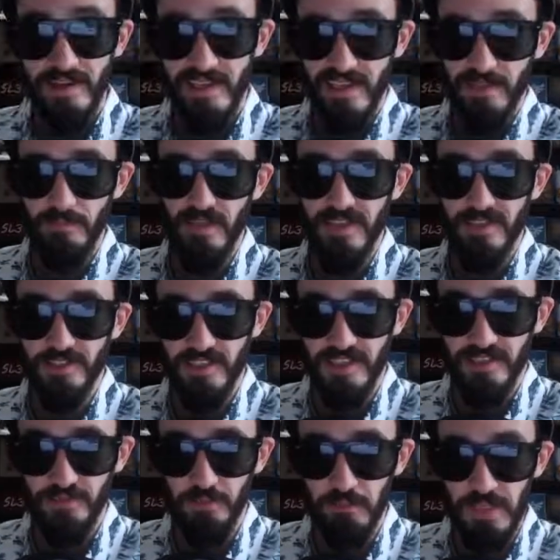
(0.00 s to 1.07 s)
Keyblade
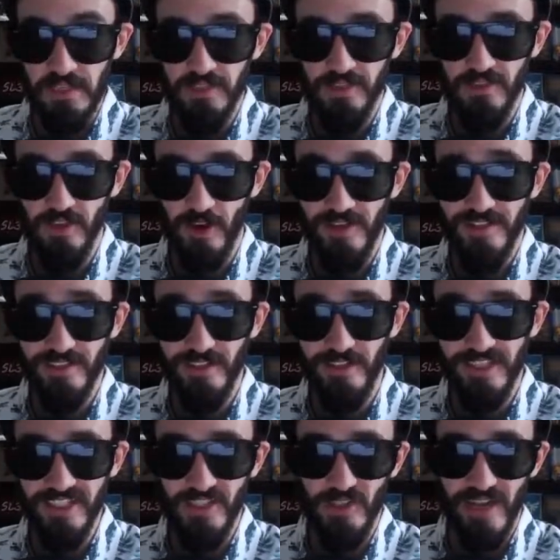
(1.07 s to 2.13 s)
transformations aren't as
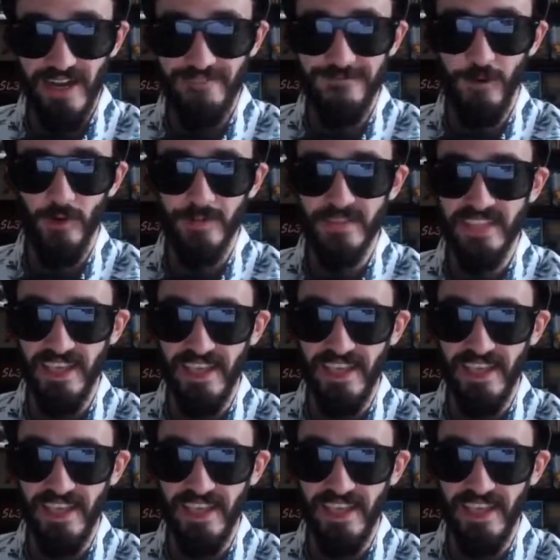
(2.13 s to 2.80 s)
good as drive forms